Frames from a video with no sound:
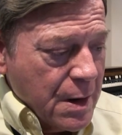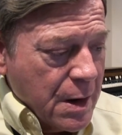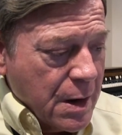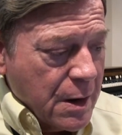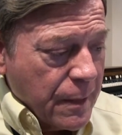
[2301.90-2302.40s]

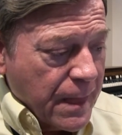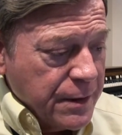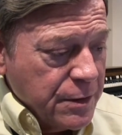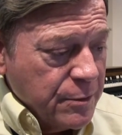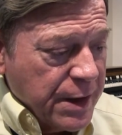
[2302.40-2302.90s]
I
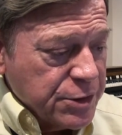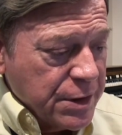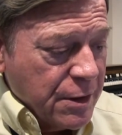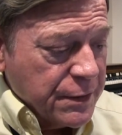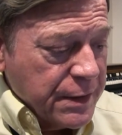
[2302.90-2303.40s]
do mention
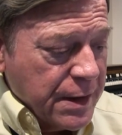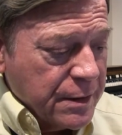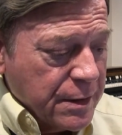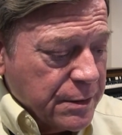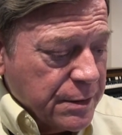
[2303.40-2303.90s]
here at the
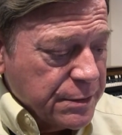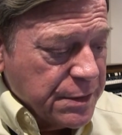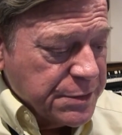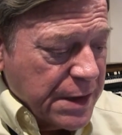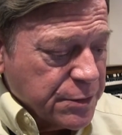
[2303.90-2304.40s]
end that
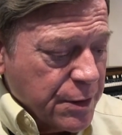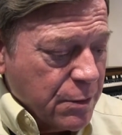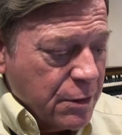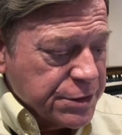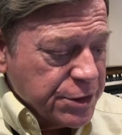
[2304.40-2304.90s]
sometimes when you're
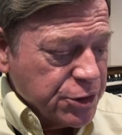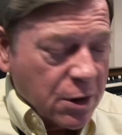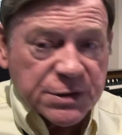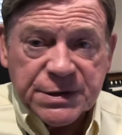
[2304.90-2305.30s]
rehearsing charts,